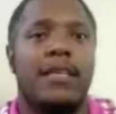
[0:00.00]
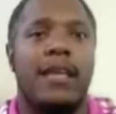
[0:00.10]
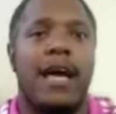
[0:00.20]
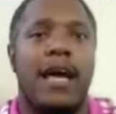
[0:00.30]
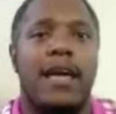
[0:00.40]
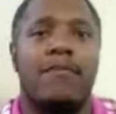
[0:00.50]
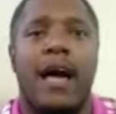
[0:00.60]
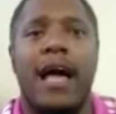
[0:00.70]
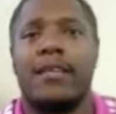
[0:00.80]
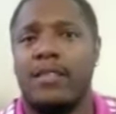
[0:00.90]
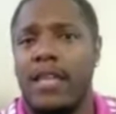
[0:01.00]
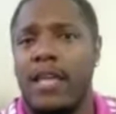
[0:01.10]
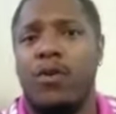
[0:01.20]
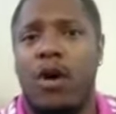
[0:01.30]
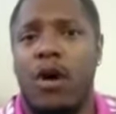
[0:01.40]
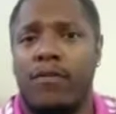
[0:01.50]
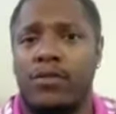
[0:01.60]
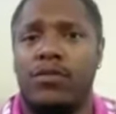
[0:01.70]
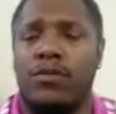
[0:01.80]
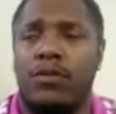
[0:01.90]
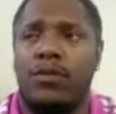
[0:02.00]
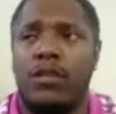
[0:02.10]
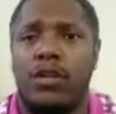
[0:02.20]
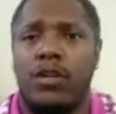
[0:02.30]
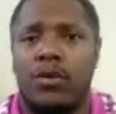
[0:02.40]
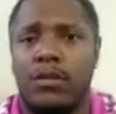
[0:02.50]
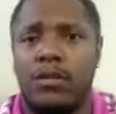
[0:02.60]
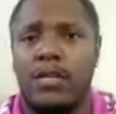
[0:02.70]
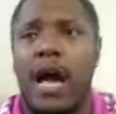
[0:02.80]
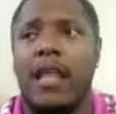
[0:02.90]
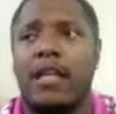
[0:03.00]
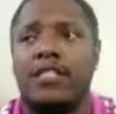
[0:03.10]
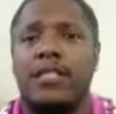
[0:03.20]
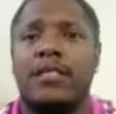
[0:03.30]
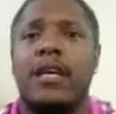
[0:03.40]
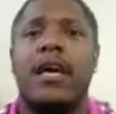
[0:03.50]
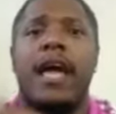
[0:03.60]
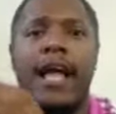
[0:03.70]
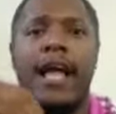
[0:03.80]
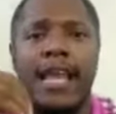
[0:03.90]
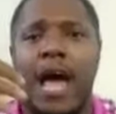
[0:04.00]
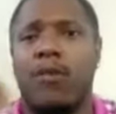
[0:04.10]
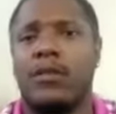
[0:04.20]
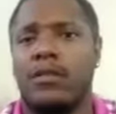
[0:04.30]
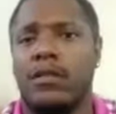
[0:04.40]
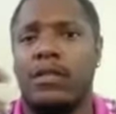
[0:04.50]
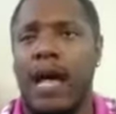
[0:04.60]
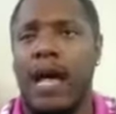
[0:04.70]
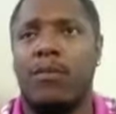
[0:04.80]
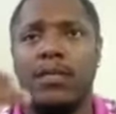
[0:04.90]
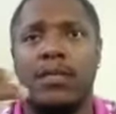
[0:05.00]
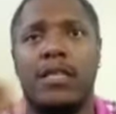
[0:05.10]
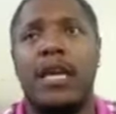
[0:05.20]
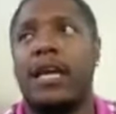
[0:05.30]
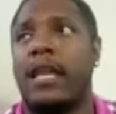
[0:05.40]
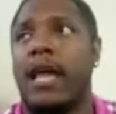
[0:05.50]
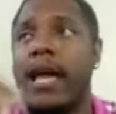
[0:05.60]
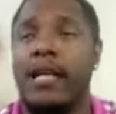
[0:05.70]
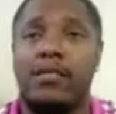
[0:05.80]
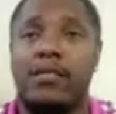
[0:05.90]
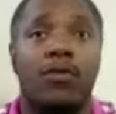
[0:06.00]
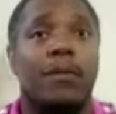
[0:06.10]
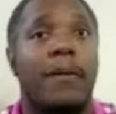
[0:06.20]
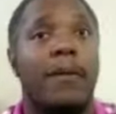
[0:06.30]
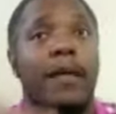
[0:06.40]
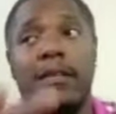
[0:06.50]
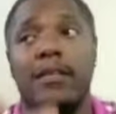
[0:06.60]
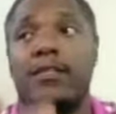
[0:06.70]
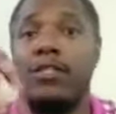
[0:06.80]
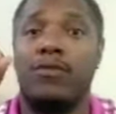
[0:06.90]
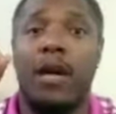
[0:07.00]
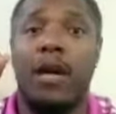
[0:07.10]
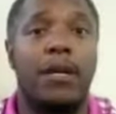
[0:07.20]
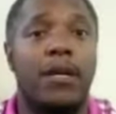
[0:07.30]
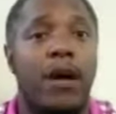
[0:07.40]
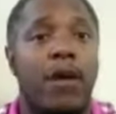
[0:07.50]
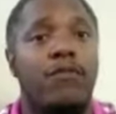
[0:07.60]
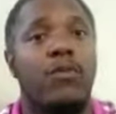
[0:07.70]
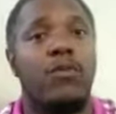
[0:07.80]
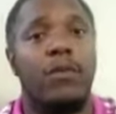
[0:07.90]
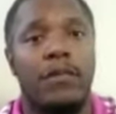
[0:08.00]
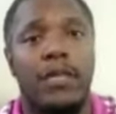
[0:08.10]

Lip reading: that I had advised and they went off to, to colleges, and that was a thing. And I had told them, I was like, listen, you got to be comfortable with